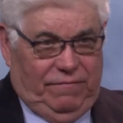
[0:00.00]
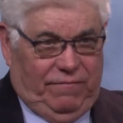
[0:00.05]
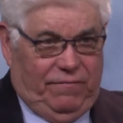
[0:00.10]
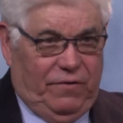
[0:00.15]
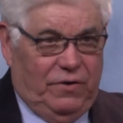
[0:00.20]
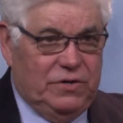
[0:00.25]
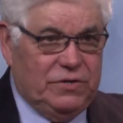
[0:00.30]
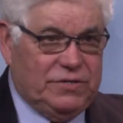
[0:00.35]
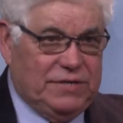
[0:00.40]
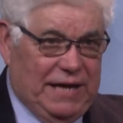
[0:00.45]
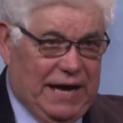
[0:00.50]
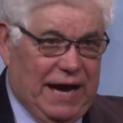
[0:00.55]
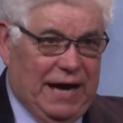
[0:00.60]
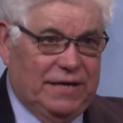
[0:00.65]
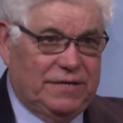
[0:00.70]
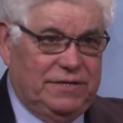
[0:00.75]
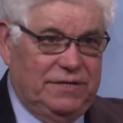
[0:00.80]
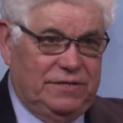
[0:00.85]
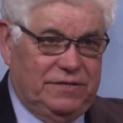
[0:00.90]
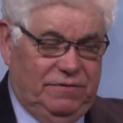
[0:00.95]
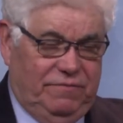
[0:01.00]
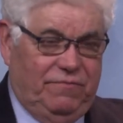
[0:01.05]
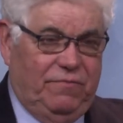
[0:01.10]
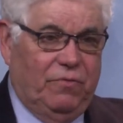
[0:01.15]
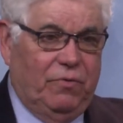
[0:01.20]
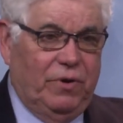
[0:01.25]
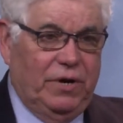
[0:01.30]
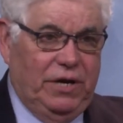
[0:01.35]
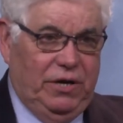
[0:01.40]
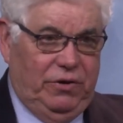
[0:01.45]
first access a
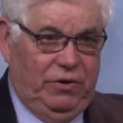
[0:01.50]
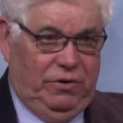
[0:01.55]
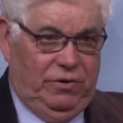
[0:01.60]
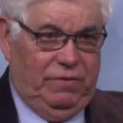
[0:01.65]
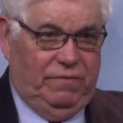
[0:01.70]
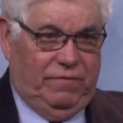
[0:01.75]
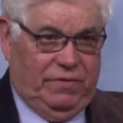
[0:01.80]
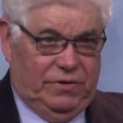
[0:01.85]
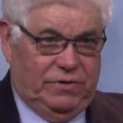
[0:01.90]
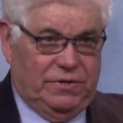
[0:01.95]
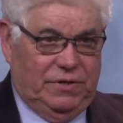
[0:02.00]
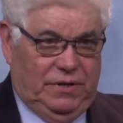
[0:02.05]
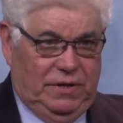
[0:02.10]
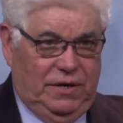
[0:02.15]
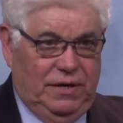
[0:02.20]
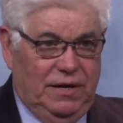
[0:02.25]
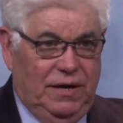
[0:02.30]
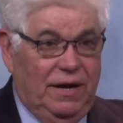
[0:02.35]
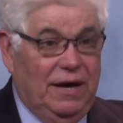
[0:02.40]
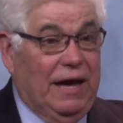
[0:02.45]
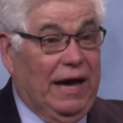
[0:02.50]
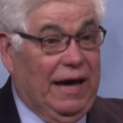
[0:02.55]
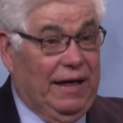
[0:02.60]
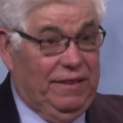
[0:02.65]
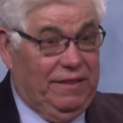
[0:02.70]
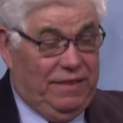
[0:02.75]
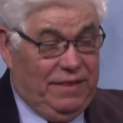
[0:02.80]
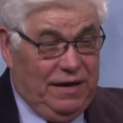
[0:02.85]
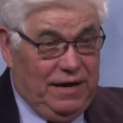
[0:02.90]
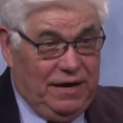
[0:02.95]
four-year university
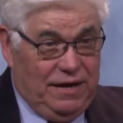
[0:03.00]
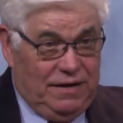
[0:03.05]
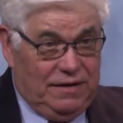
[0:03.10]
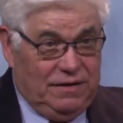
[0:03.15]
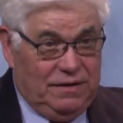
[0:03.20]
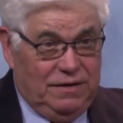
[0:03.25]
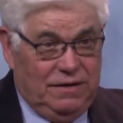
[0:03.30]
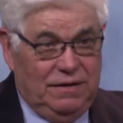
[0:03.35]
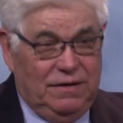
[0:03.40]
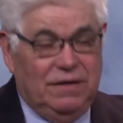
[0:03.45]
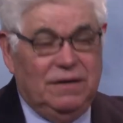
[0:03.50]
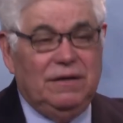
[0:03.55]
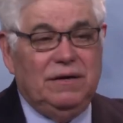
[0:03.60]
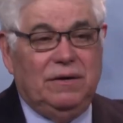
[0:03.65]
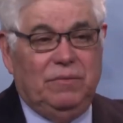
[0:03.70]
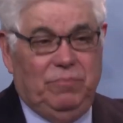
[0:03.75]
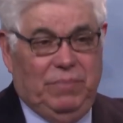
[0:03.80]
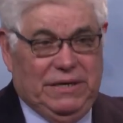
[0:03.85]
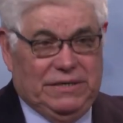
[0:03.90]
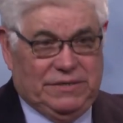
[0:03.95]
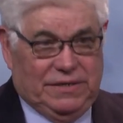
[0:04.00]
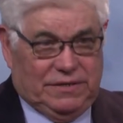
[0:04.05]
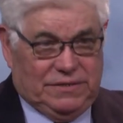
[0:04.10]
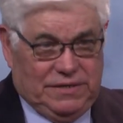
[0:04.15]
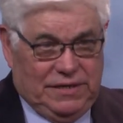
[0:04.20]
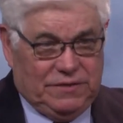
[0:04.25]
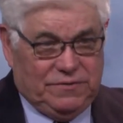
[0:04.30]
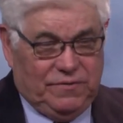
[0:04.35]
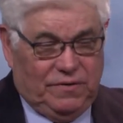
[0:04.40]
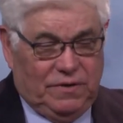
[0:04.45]
and then be
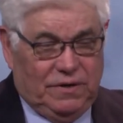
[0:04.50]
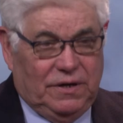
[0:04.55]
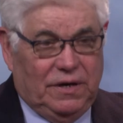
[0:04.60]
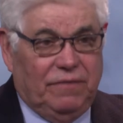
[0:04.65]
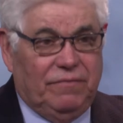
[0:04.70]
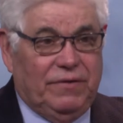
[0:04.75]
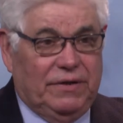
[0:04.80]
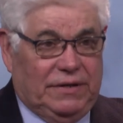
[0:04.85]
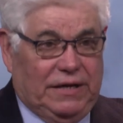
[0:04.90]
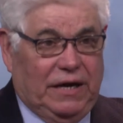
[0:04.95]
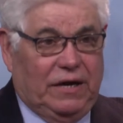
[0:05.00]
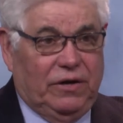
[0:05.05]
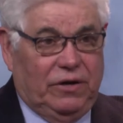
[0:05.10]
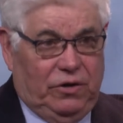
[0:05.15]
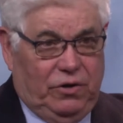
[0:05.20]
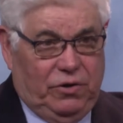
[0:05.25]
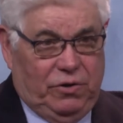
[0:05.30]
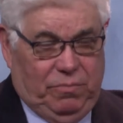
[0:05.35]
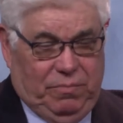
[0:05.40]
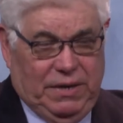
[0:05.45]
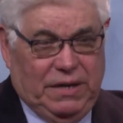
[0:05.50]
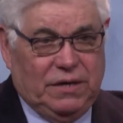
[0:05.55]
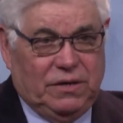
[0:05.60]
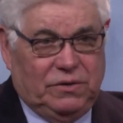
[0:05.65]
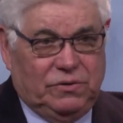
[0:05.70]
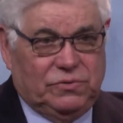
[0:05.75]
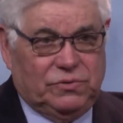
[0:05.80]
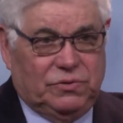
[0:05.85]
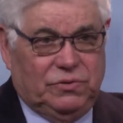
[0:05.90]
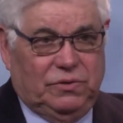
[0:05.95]
successful enough that they could go to
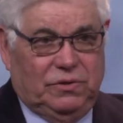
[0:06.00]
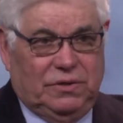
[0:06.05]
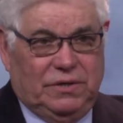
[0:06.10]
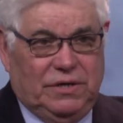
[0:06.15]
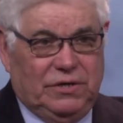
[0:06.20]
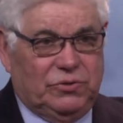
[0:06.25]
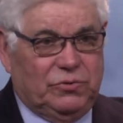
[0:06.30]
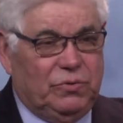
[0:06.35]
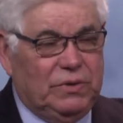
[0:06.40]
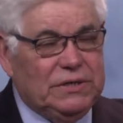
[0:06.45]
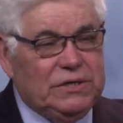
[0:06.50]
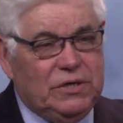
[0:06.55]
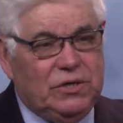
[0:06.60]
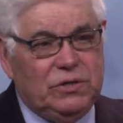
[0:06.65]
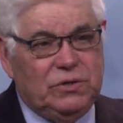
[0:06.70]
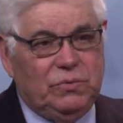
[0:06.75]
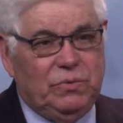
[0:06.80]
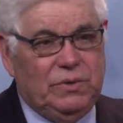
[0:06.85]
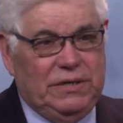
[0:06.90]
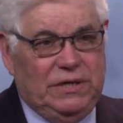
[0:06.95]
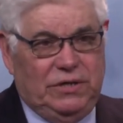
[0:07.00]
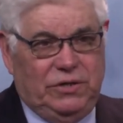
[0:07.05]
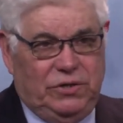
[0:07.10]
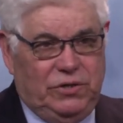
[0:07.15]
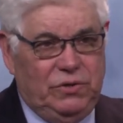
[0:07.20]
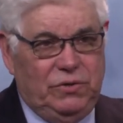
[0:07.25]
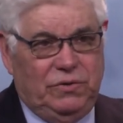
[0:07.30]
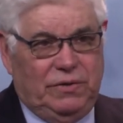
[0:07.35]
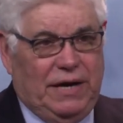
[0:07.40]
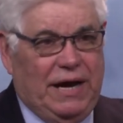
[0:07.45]
medical school. Because what good would it
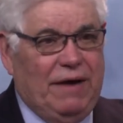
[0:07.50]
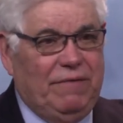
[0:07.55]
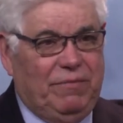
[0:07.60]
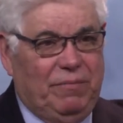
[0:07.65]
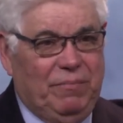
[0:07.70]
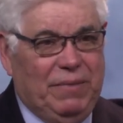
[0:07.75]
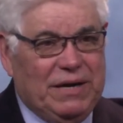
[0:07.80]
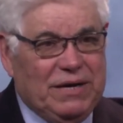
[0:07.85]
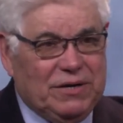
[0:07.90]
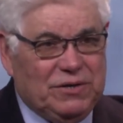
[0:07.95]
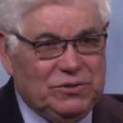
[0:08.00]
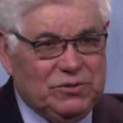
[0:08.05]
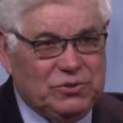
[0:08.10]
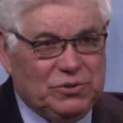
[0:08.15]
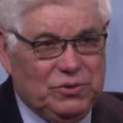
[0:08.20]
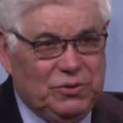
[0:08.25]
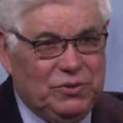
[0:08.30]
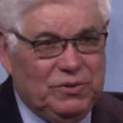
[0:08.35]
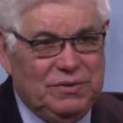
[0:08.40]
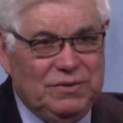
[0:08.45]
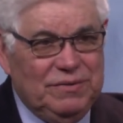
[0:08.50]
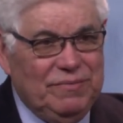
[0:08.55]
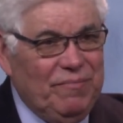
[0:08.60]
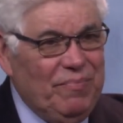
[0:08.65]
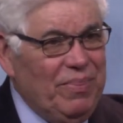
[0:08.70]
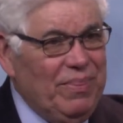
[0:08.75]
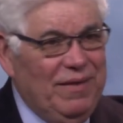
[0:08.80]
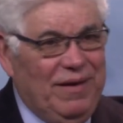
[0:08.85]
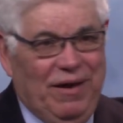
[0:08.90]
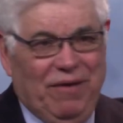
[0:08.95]
do to have a medical school
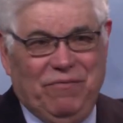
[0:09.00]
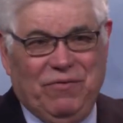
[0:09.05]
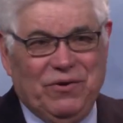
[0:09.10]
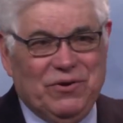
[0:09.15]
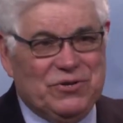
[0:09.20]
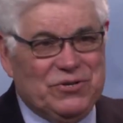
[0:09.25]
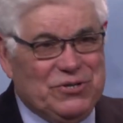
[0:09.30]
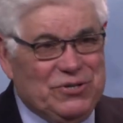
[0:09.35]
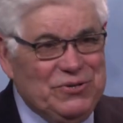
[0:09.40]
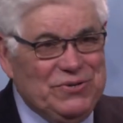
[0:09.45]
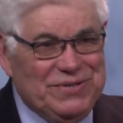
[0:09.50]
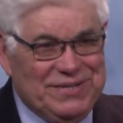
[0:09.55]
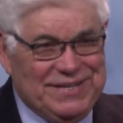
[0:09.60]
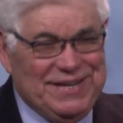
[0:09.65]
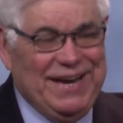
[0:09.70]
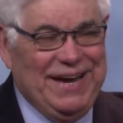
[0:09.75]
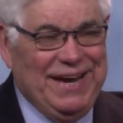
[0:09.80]
if your students